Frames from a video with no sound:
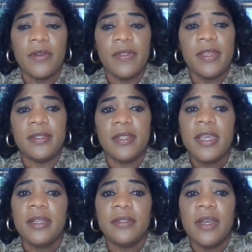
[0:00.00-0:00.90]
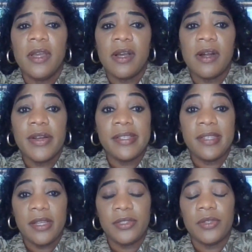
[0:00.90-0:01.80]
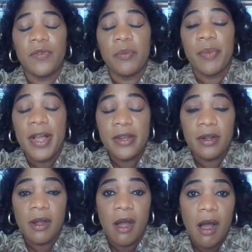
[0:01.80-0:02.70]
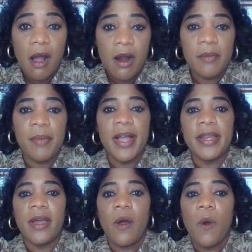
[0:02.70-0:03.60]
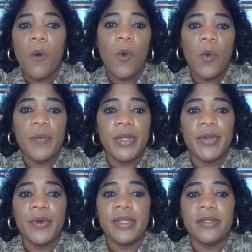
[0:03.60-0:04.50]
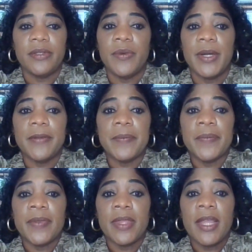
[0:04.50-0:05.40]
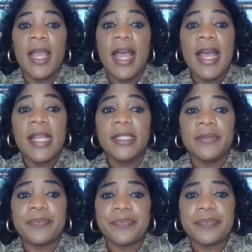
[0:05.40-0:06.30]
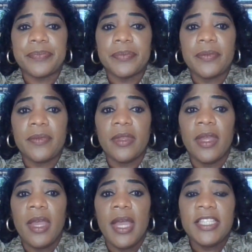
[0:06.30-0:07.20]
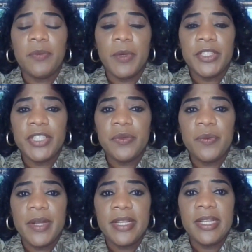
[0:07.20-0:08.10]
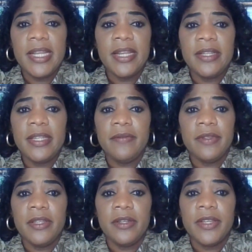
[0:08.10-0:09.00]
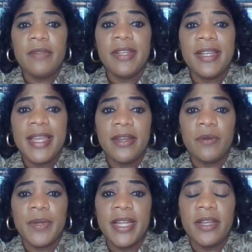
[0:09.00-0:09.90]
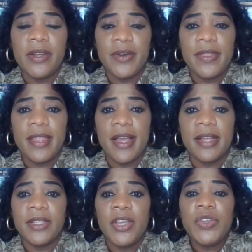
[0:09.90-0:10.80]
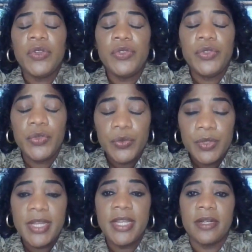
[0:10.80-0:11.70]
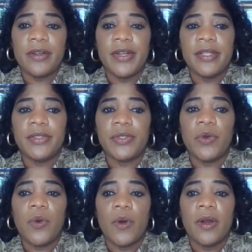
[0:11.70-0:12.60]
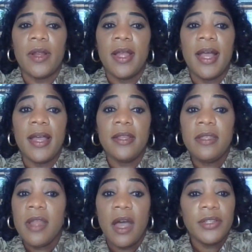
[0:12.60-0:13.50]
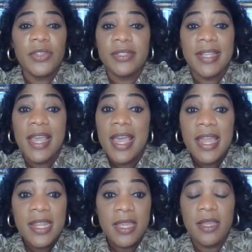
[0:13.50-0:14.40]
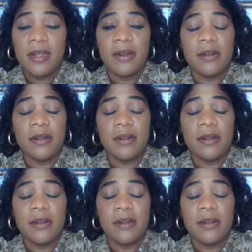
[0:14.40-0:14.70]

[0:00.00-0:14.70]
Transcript: these things are essential for buying a car, buying a home, and so on. And especially when later, even later when I learned that you do need a credit score, and not just any,